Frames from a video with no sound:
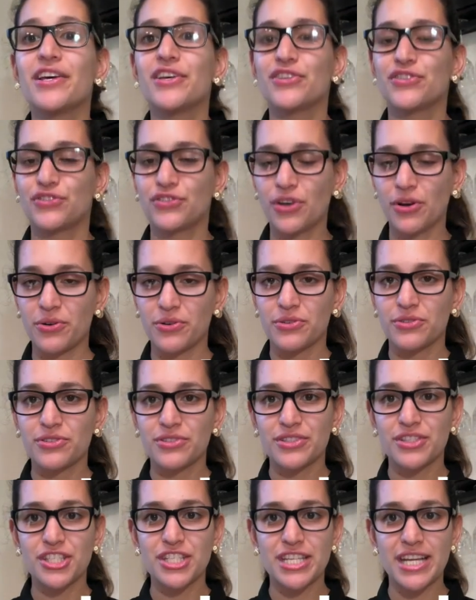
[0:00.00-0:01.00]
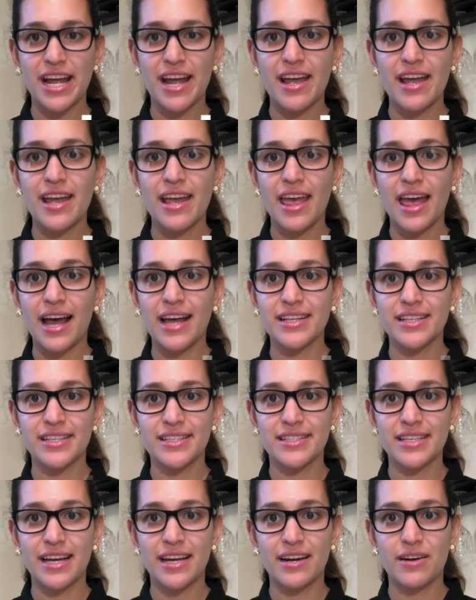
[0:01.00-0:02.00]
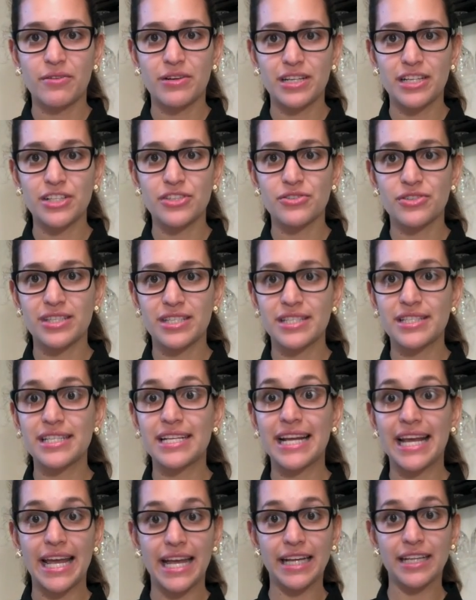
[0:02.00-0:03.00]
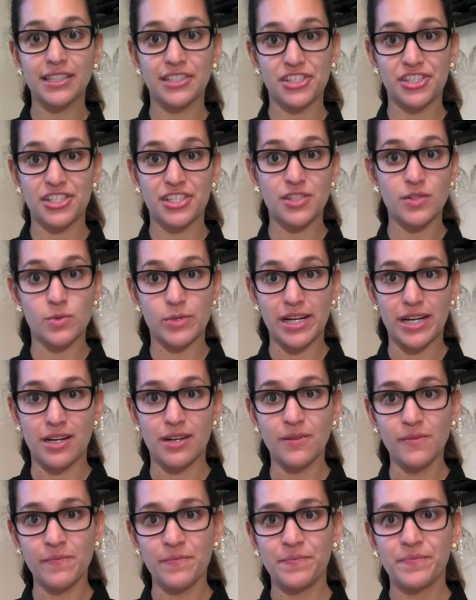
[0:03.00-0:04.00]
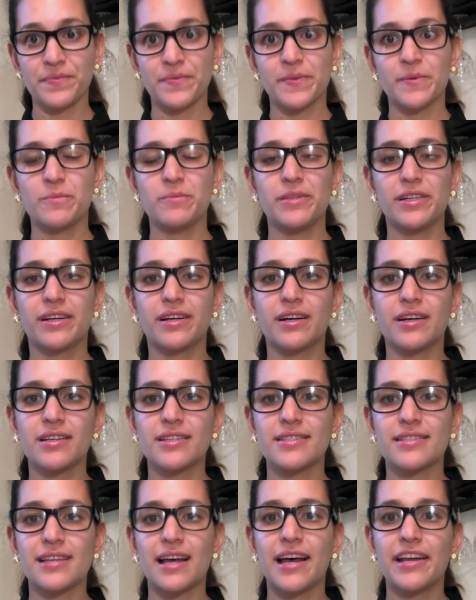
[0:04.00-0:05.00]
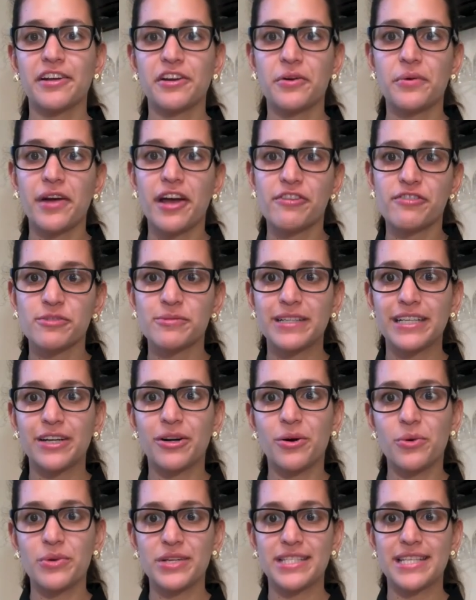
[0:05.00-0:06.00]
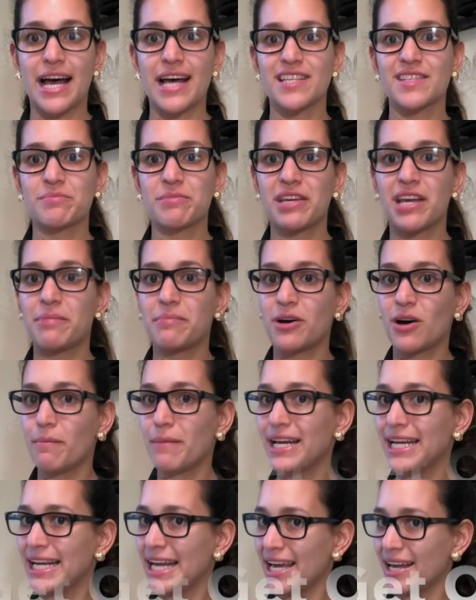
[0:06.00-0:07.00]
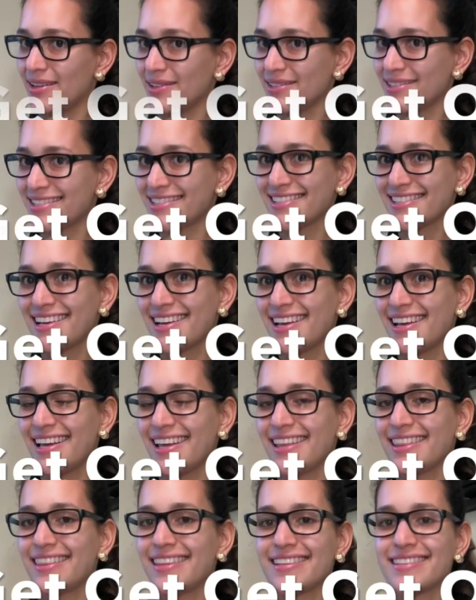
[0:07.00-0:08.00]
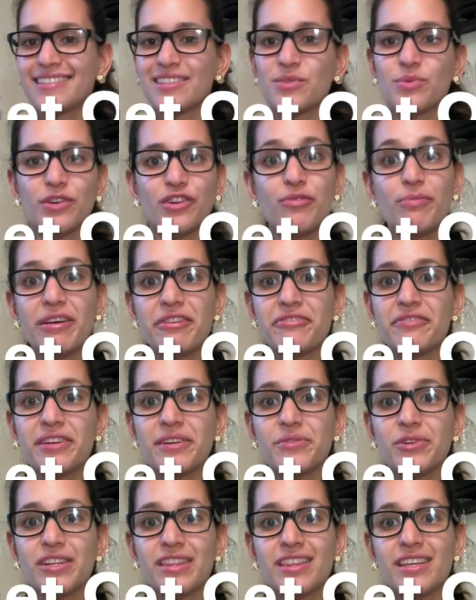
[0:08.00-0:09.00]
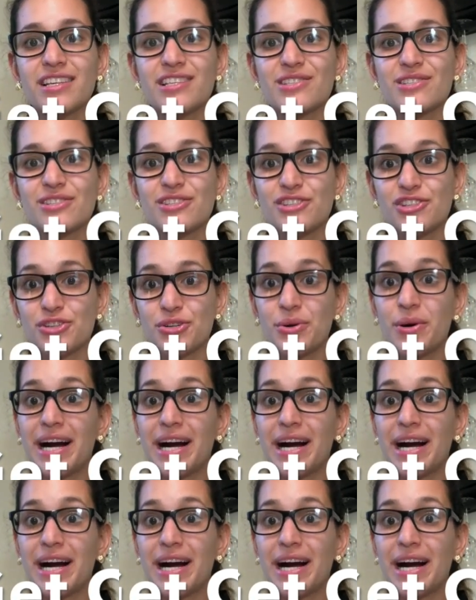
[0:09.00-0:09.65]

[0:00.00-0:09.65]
So today I decided I want to do this in English as well because I know everybody always asks me about my nails. This is one of my favorite things to do.